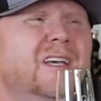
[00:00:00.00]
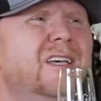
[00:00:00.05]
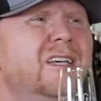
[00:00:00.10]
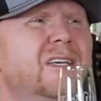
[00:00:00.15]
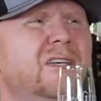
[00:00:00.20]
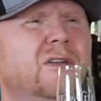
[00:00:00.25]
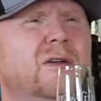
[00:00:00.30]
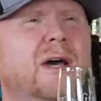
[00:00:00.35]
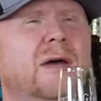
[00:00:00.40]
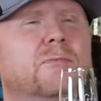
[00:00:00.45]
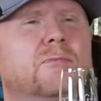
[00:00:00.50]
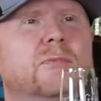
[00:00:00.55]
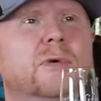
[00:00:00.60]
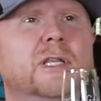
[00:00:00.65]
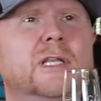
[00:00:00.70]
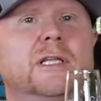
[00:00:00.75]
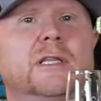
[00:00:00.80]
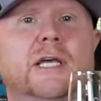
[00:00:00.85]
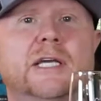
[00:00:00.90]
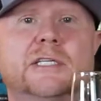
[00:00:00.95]
you know, I
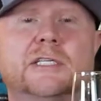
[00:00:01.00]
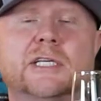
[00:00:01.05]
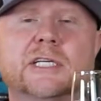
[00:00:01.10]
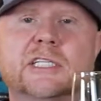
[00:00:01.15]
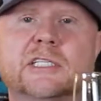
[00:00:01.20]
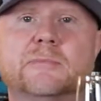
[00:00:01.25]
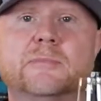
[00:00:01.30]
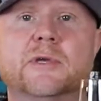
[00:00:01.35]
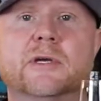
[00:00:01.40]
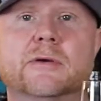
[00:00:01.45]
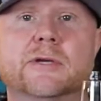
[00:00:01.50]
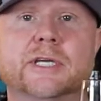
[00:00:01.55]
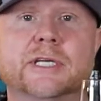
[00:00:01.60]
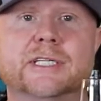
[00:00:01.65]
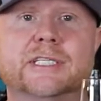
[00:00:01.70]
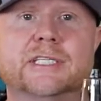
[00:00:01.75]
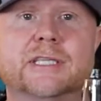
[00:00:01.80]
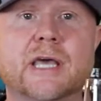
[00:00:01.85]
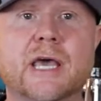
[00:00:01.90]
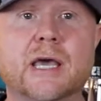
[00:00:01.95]
really like to
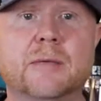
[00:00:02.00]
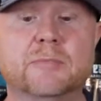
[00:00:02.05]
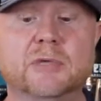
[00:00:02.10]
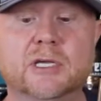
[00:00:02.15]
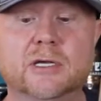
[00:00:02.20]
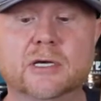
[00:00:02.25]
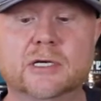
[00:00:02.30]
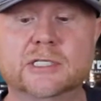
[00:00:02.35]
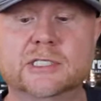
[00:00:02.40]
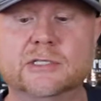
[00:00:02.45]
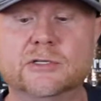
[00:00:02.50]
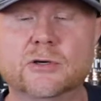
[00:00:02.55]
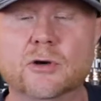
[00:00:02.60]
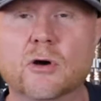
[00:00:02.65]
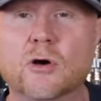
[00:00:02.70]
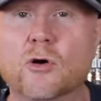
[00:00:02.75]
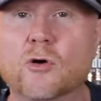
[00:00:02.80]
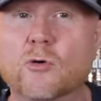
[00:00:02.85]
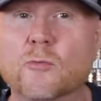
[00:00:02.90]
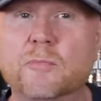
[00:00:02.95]
experience that, because you
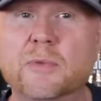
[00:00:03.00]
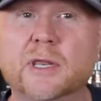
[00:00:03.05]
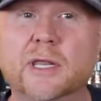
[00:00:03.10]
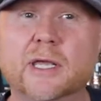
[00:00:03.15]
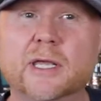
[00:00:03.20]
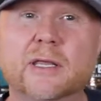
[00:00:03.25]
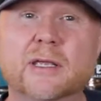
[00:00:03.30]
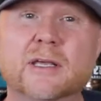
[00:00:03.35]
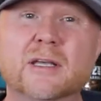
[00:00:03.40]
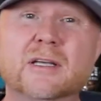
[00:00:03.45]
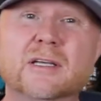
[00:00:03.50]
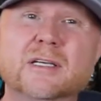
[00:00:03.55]
open it,